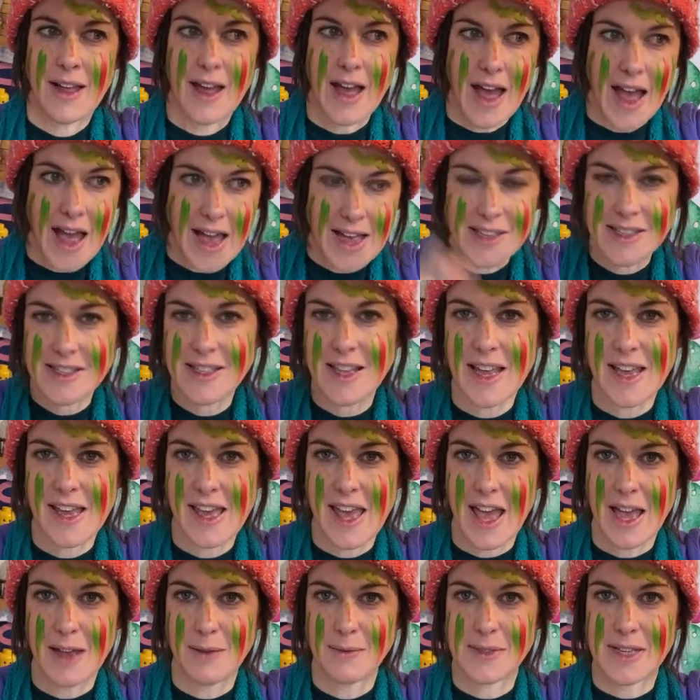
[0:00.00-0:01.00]
as they
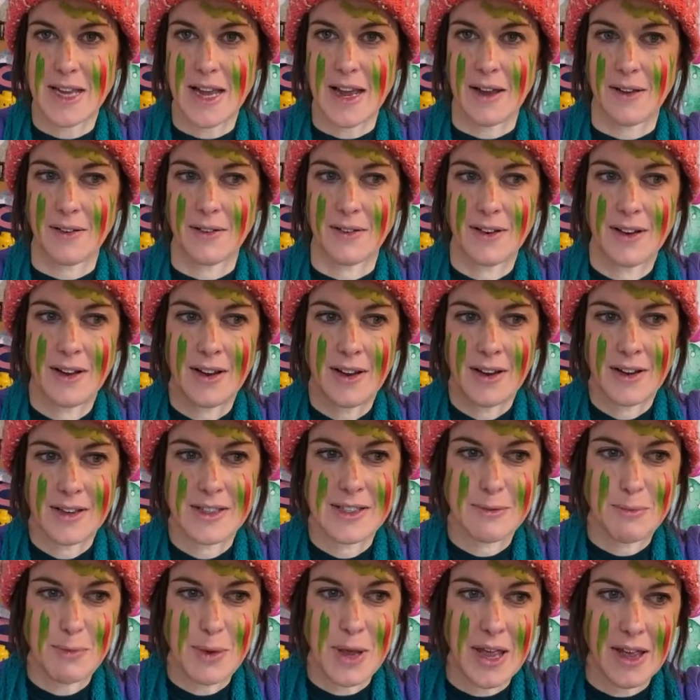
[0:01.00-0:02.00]
came down
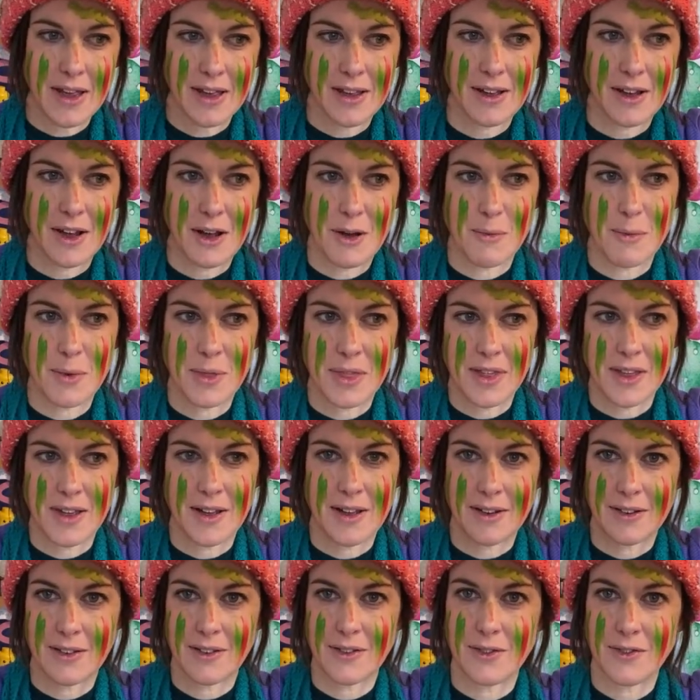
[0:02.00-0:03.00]
to pick up
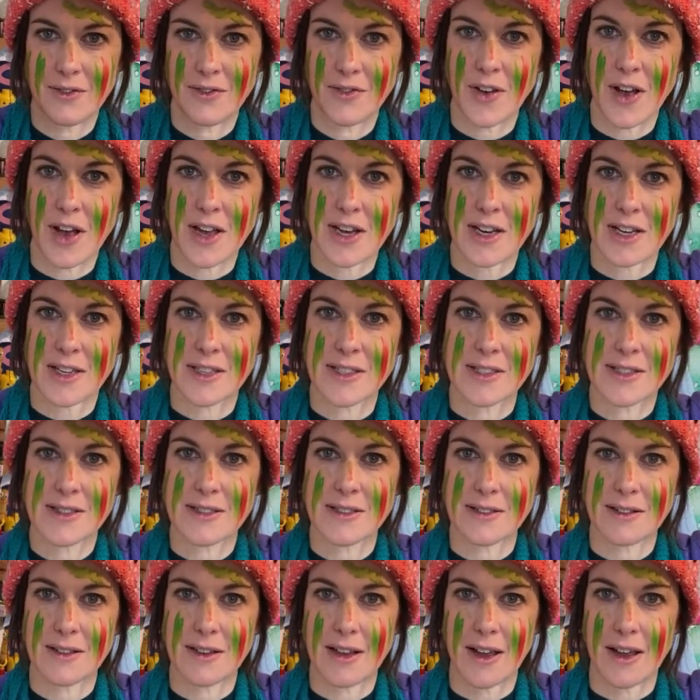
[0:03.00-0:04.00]
the finest
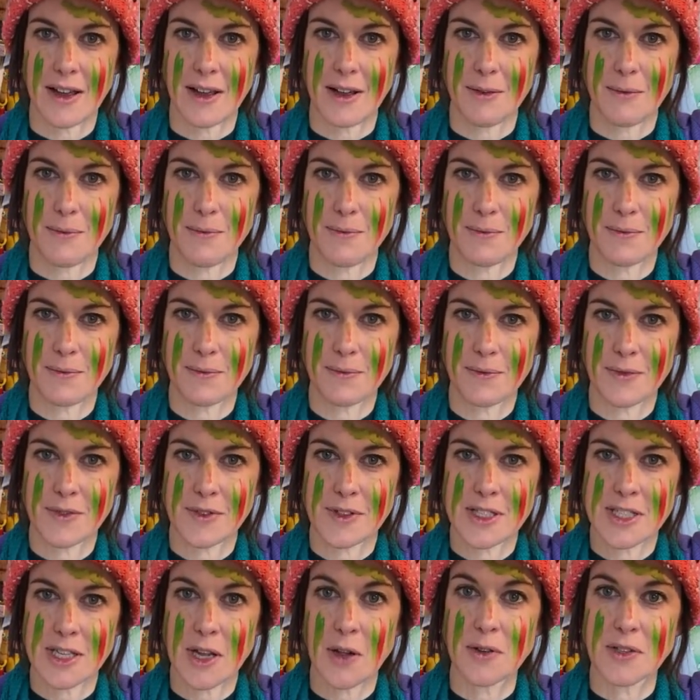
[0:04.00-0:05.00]

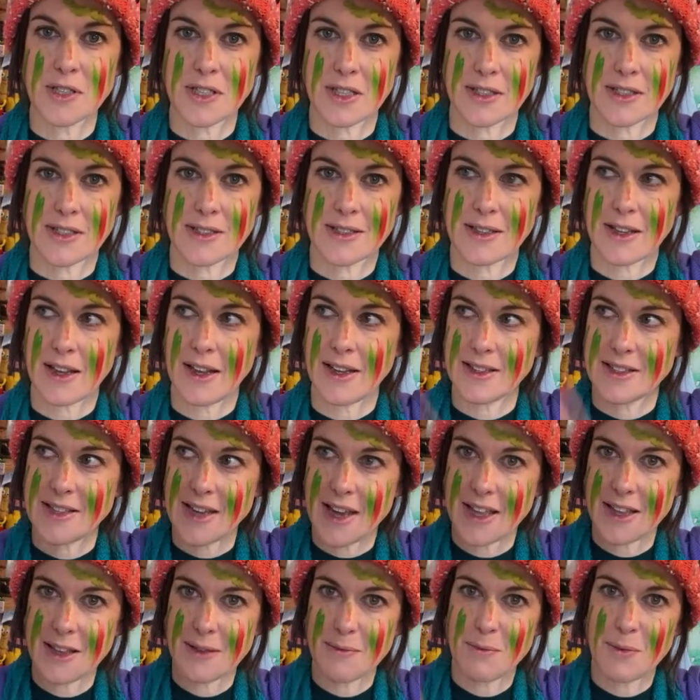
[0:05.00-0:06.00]
soldiers and
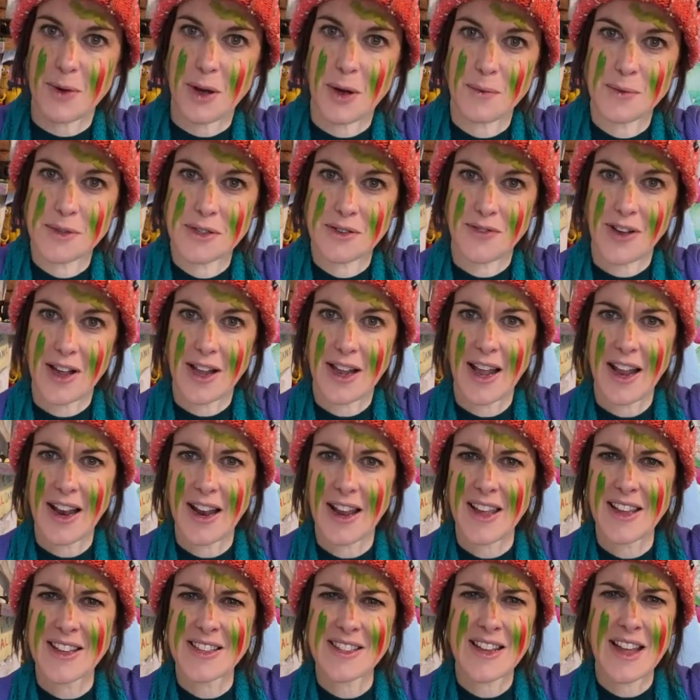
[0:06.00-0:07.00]
take them up to Valhalla.
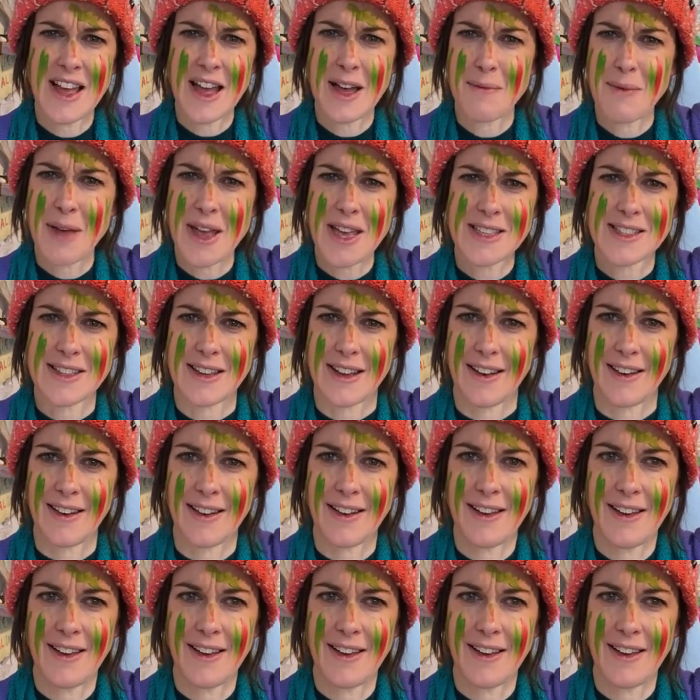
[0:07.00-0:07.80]
Isn't that amazing?